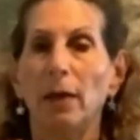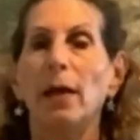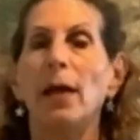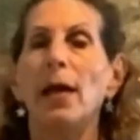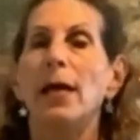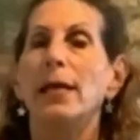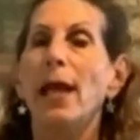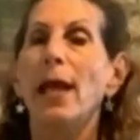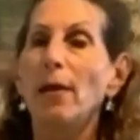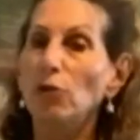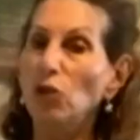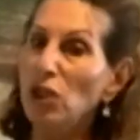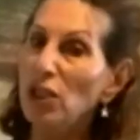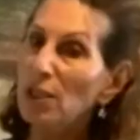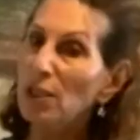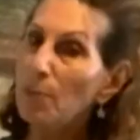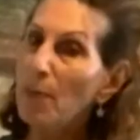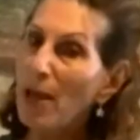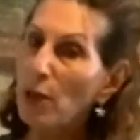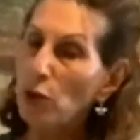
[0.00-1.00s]
Now just
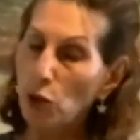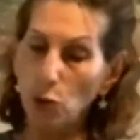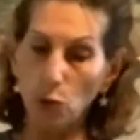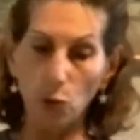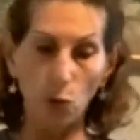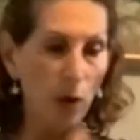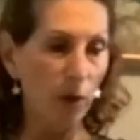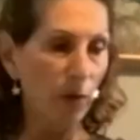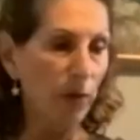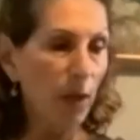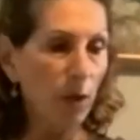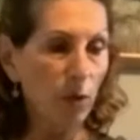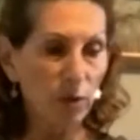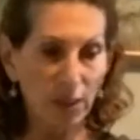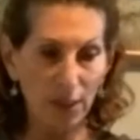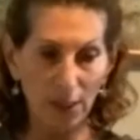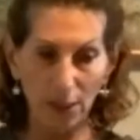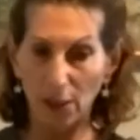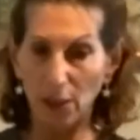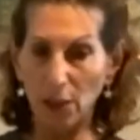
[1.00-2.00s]
make sure that you're
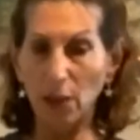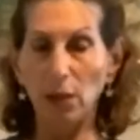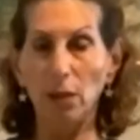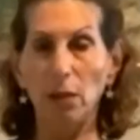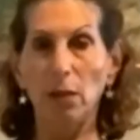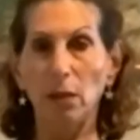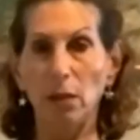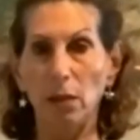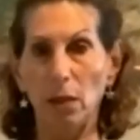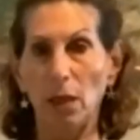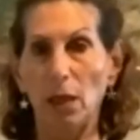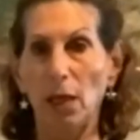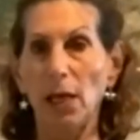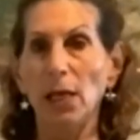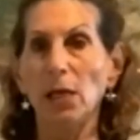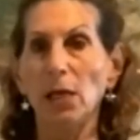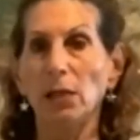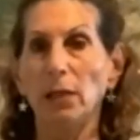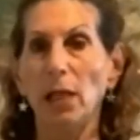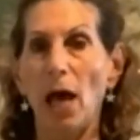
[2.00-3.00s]
still in
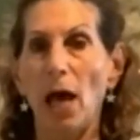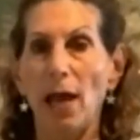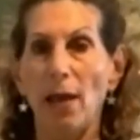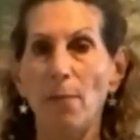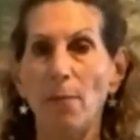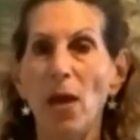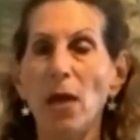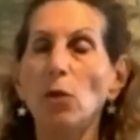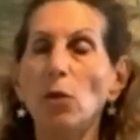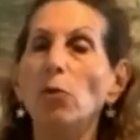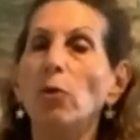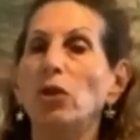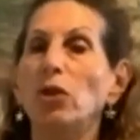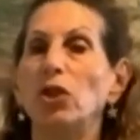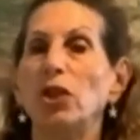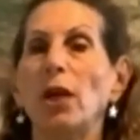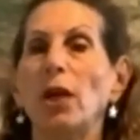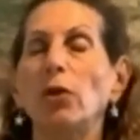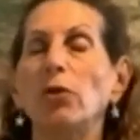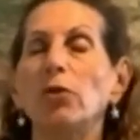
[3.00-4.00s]
alignment. You can
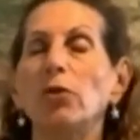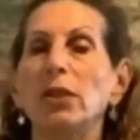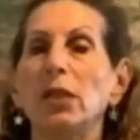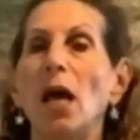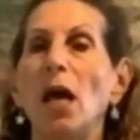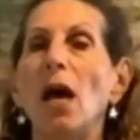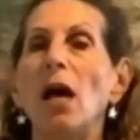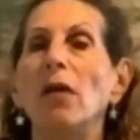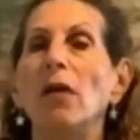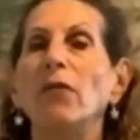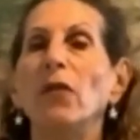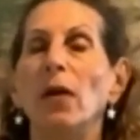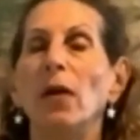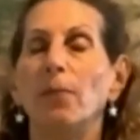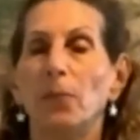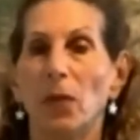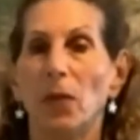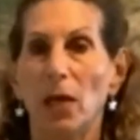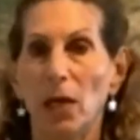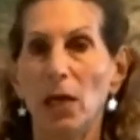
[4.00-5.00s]
check yourself
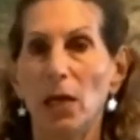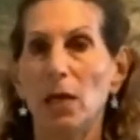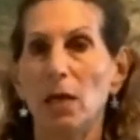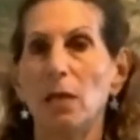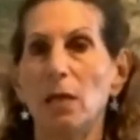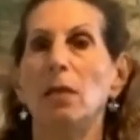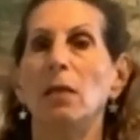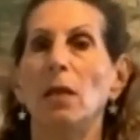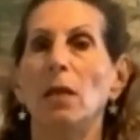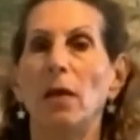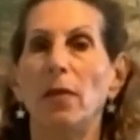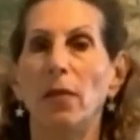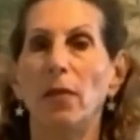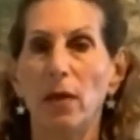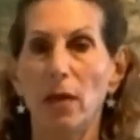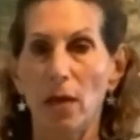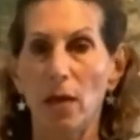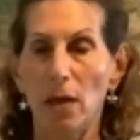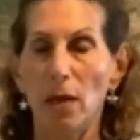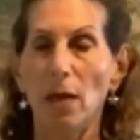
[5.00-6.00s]
in
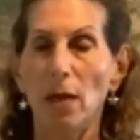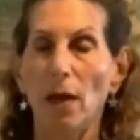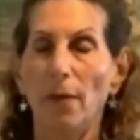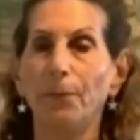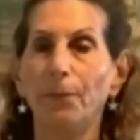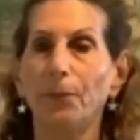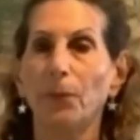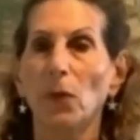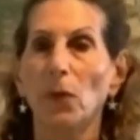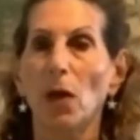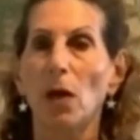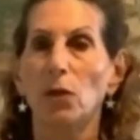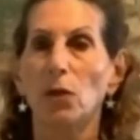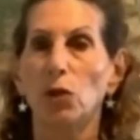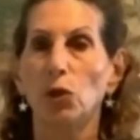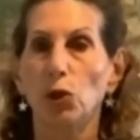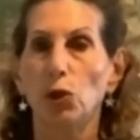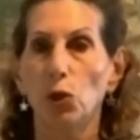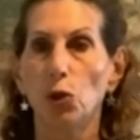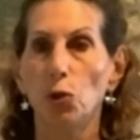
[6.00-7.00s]
the
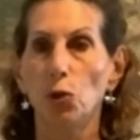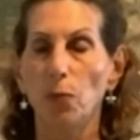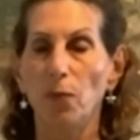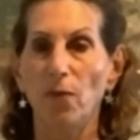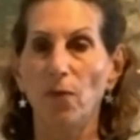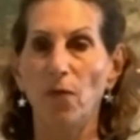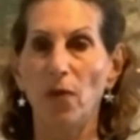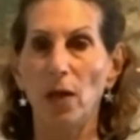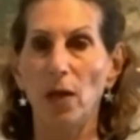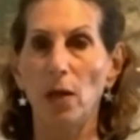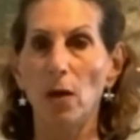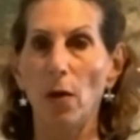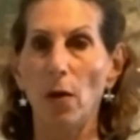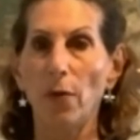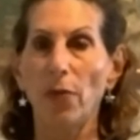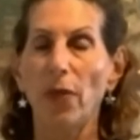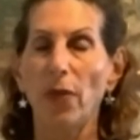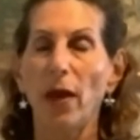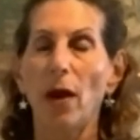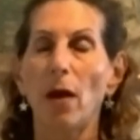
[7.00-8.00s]
Zoom video
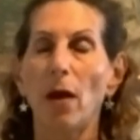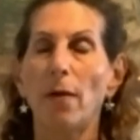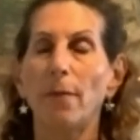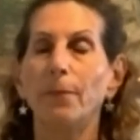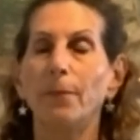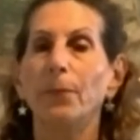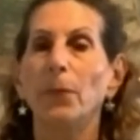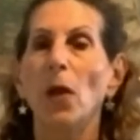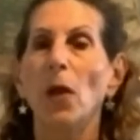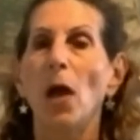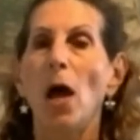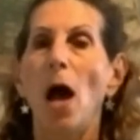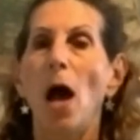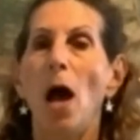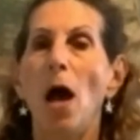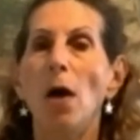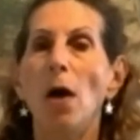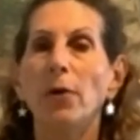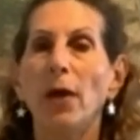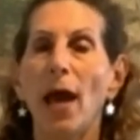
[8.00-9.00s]

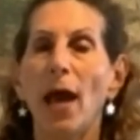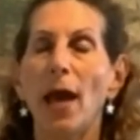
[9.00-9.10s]
there. Okay.